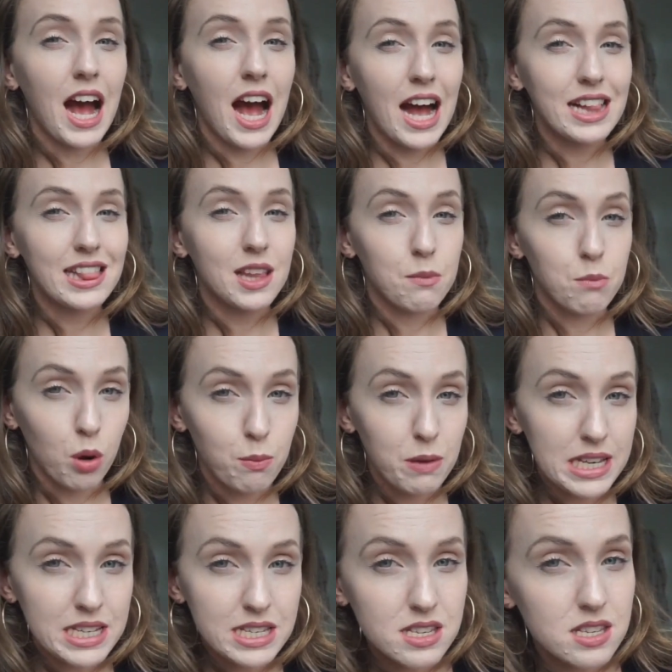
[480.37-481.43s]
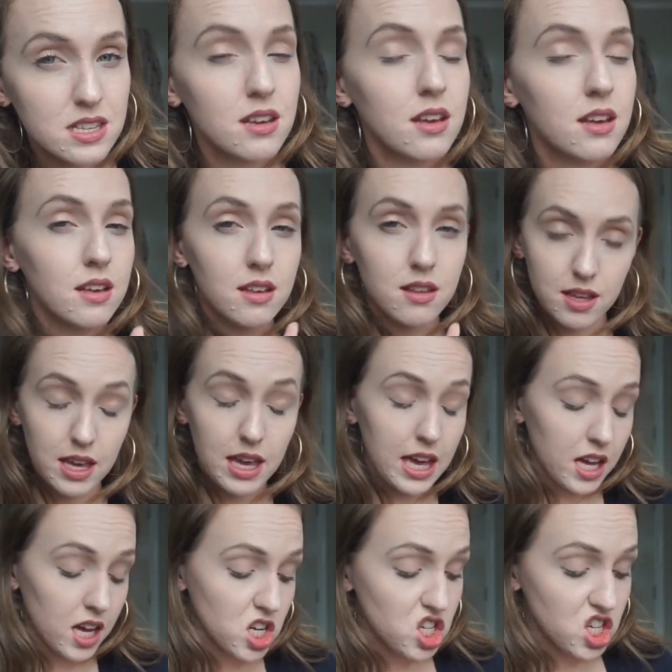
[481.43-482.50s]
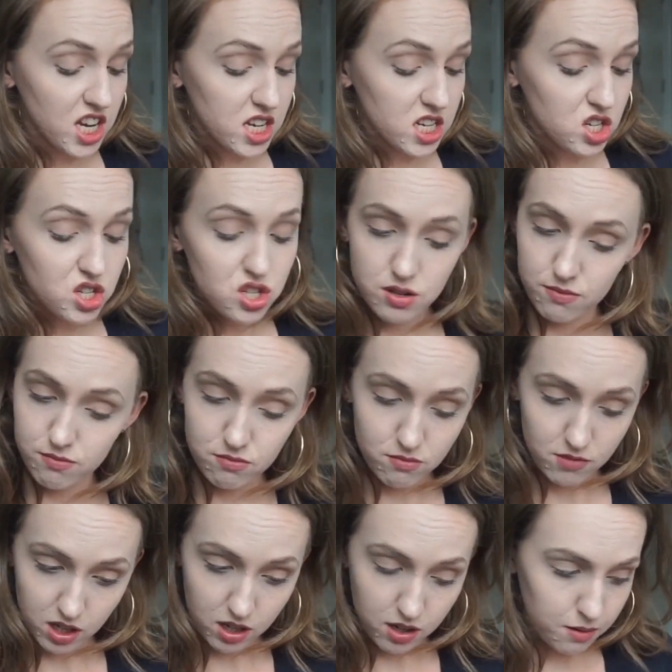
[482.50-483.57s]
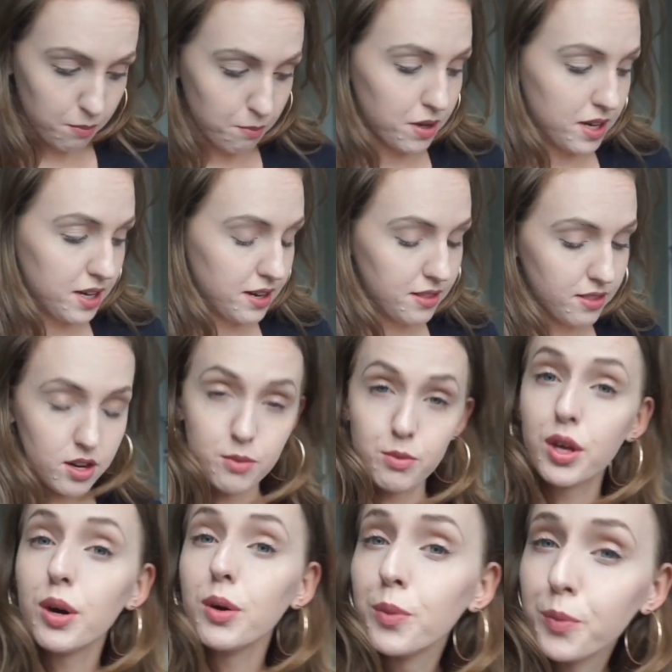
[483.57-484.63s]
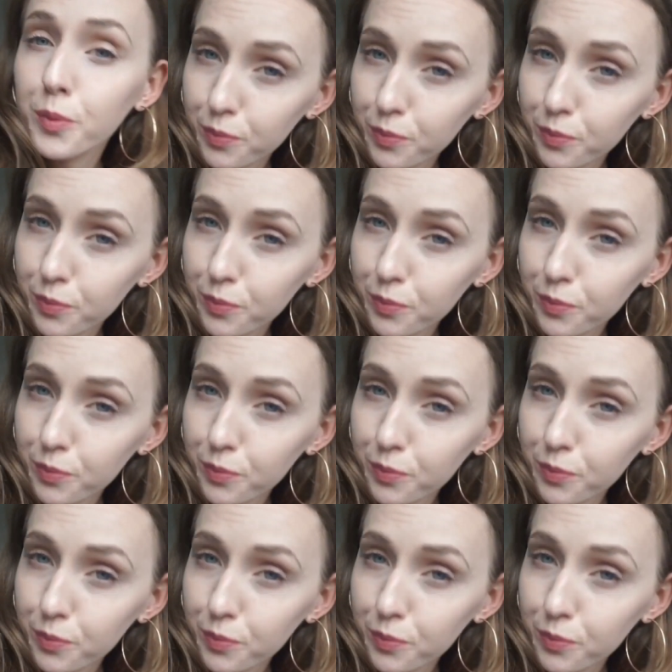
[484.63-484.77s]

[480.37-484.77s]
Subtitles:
at the moment. It could change, but there we go.